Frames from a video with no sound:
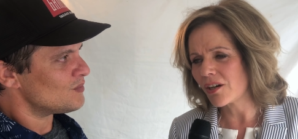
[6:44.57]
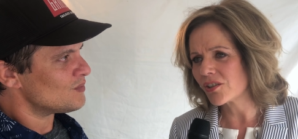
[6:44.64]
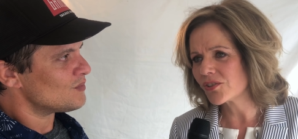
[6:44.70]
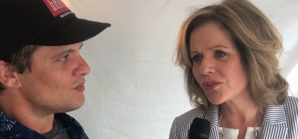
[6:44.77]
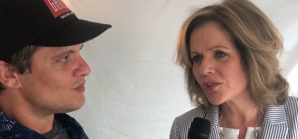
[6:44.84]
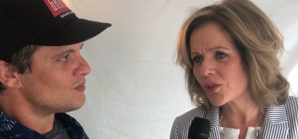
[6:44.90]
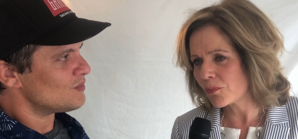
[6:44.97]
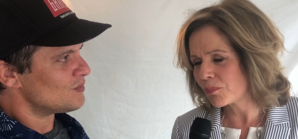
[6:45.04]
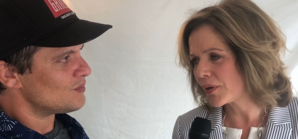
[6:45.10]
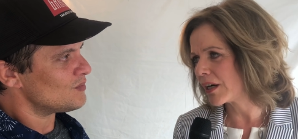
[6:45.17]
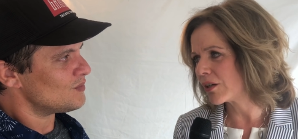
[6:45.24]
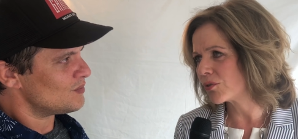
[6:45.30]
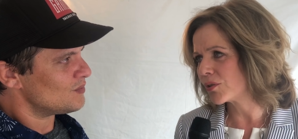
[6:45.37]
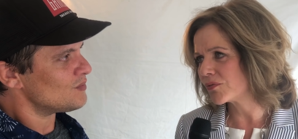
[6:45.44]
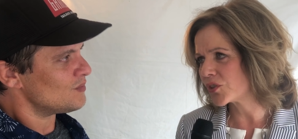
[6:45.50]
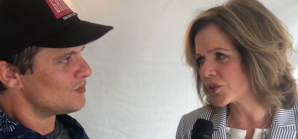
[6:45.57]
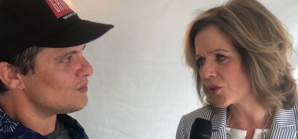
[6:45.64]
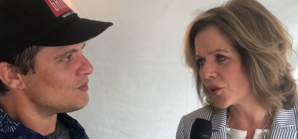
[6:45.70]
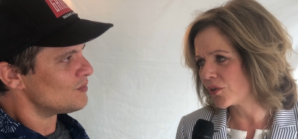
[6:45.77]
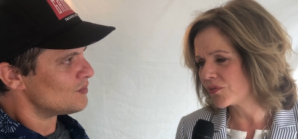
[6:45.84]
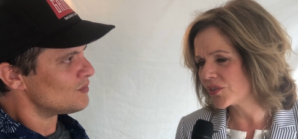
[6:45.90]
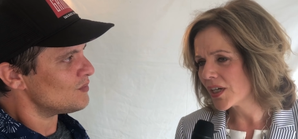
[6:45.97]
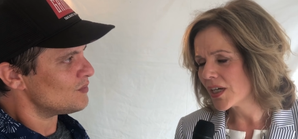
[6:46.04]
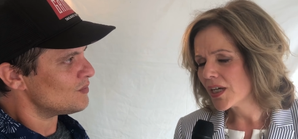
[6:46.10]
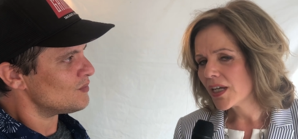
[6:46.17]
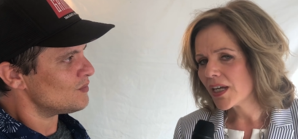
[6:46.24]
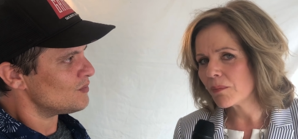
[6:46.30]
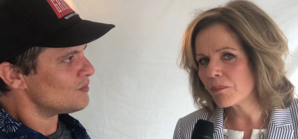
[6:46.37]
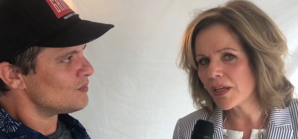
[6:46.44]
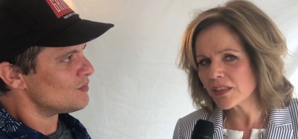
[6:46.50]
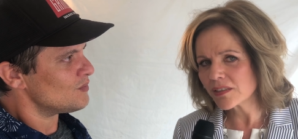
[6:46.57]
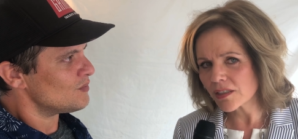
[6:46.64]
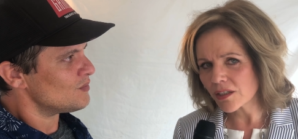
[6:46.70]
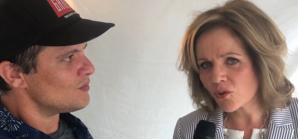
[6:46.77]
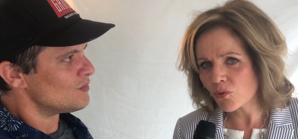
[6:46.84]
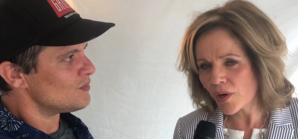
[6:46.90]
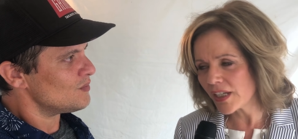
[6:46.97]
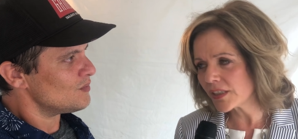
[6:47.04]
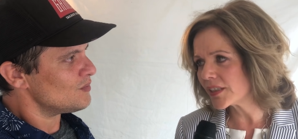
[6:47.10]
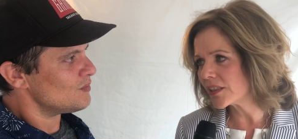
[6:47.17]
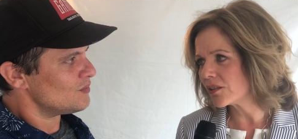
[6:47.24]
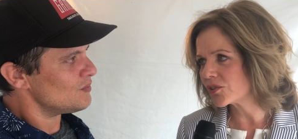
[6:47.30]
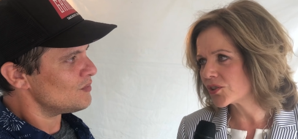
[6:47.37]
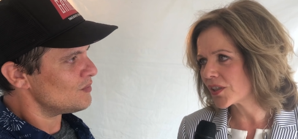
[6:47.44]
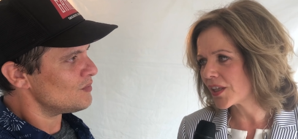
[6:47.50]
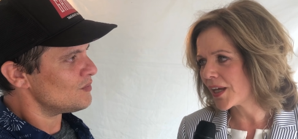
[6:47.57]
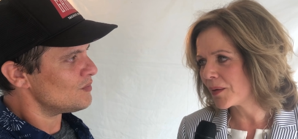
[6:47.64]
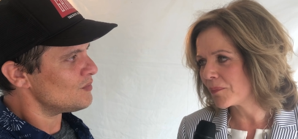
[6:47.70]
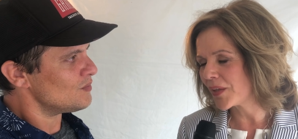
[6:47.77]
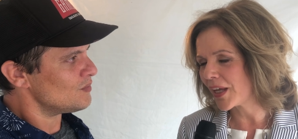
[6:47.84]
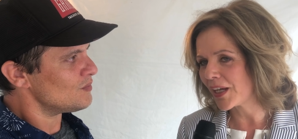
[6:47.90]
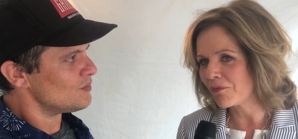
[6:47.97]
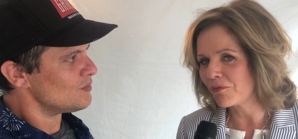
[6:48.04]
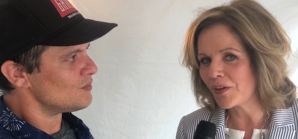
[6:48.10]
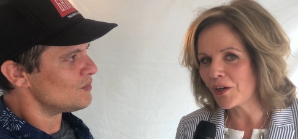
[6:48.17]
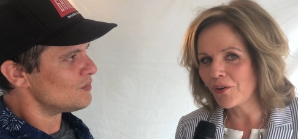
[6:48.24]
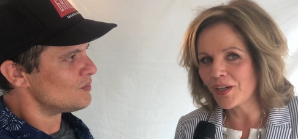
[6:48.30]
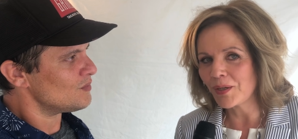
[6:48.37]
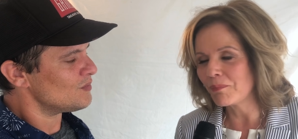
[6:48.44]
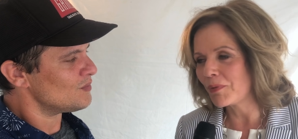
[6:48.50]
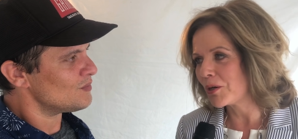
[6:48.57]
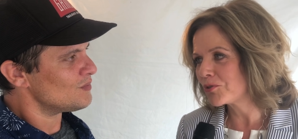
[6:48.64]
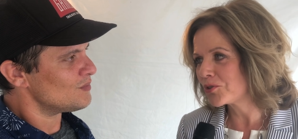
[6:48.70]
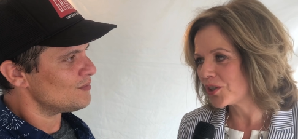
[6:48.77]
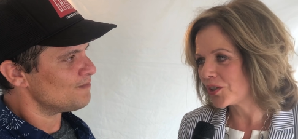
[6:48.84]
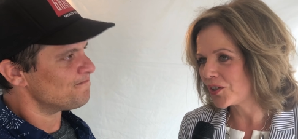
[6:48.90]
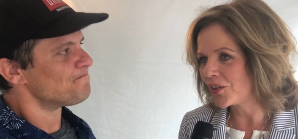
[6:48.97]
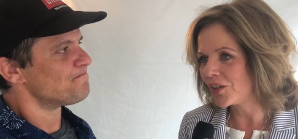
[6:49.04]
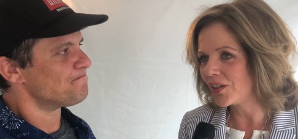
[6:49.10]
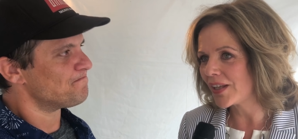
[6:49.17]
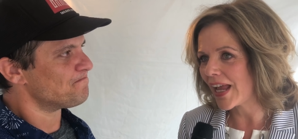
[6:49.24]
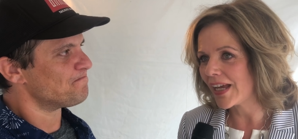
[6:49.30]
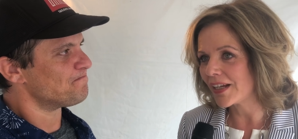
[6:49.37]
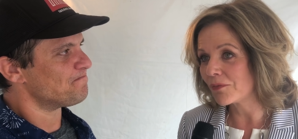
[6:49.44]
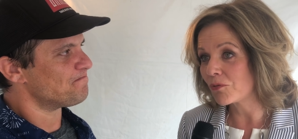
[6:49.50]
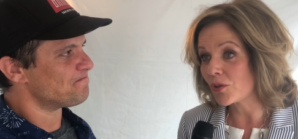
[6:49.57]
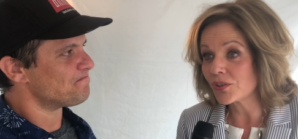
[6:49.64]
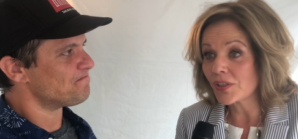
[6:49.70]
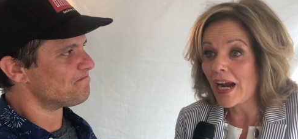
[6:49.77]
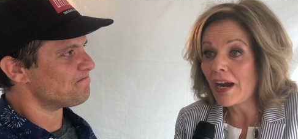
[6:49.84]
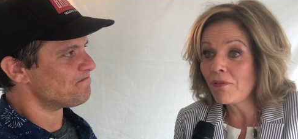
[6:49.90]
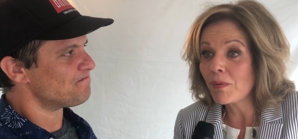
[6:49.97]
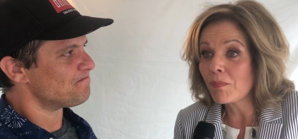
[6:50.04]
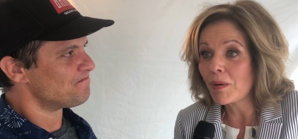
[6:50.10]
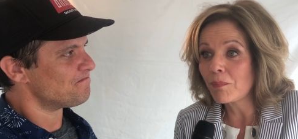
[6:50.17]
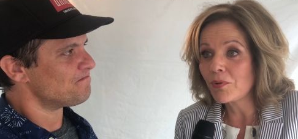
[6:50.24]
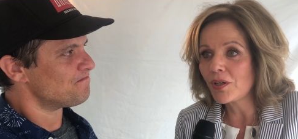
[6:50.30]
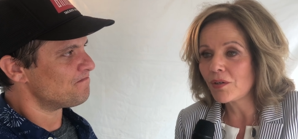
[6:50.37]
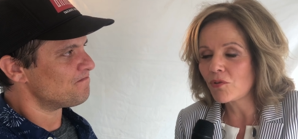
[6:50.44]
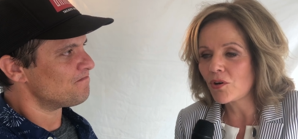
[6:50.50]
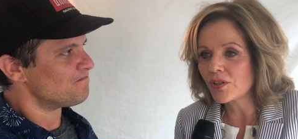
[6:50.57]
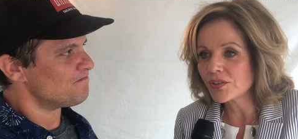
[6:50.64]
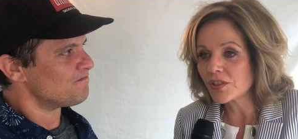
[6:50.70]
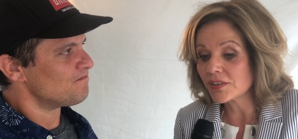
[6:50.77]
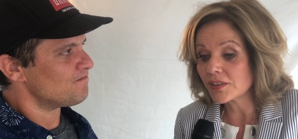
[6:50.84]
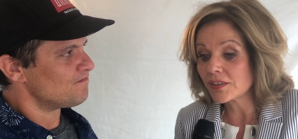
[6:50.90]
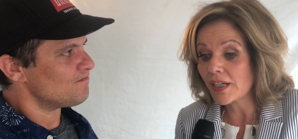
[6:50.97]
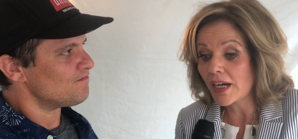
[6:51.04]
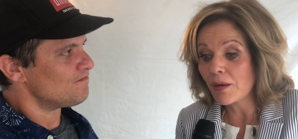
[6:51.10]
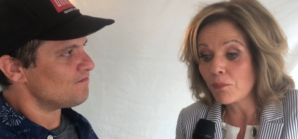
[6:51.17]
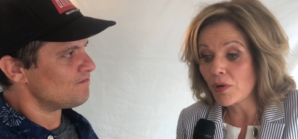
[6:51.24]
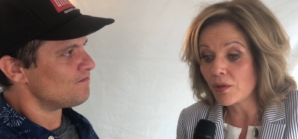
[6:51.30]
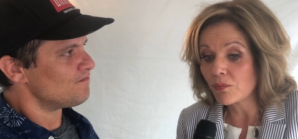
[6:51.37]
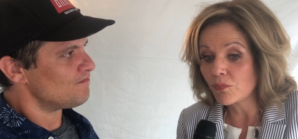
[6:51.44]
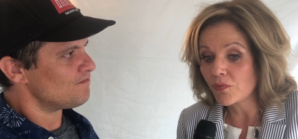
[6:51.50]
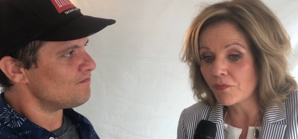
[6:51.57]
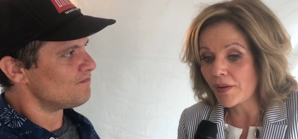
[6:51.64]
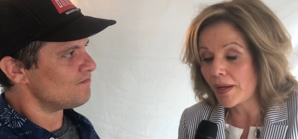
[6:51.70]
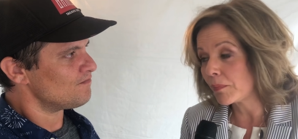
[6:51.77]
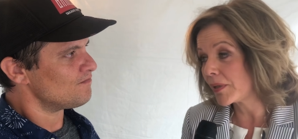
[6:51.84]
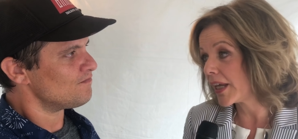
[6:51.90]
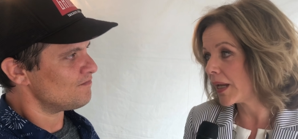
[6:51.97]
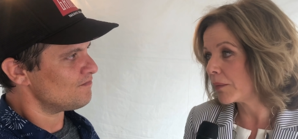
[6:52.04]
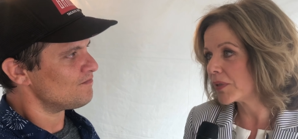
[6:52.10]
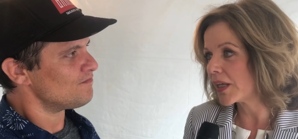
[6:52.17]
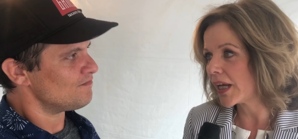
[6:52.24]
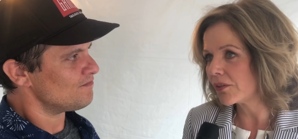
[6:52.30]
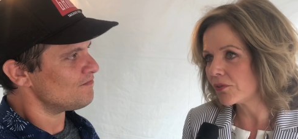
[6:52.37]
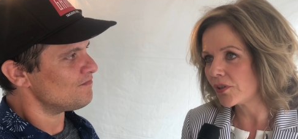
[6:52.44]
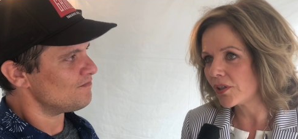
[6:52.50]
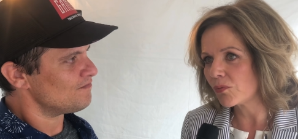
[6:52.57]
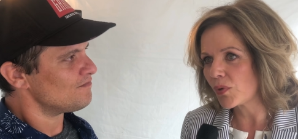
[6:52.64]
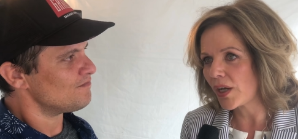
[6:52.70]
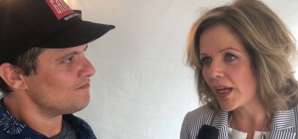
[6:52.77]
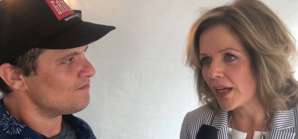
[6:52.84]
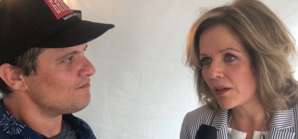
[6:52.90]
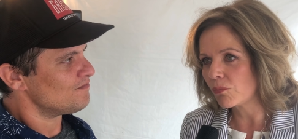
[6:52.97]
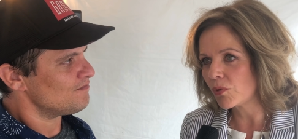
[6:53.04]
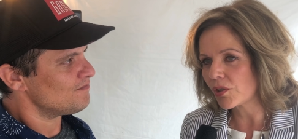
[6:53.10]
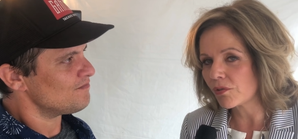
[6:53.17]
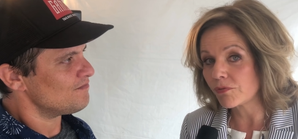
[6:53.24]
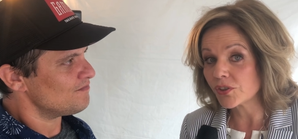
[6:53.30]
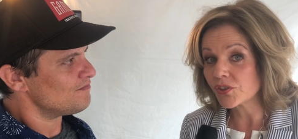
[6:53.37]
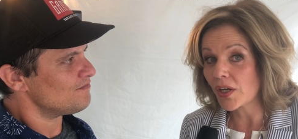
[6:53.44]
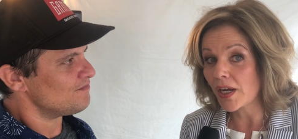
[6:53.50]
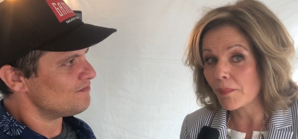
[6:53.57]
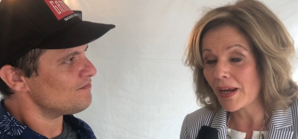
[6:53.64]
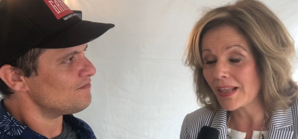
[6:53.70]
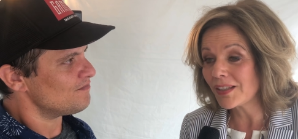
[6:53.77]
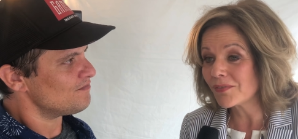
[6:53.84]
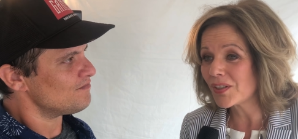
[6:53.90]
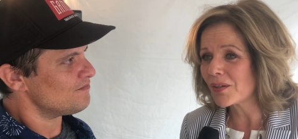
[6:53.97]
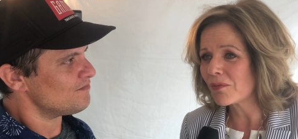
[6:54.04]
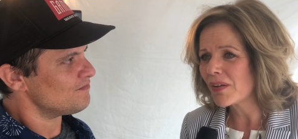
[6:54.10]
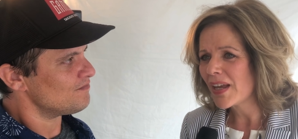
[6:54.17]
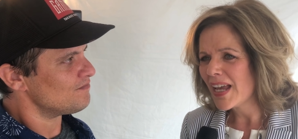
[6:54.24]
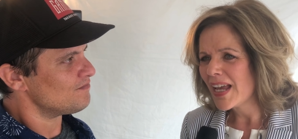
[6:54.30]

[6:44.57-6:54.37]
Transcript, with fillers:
Speaker 1: are so proud to have served it means a great deal to them. They get very emotional. And of course, I remember it, of course, as a time when the family came together and we had a wonderful time. I lived in a,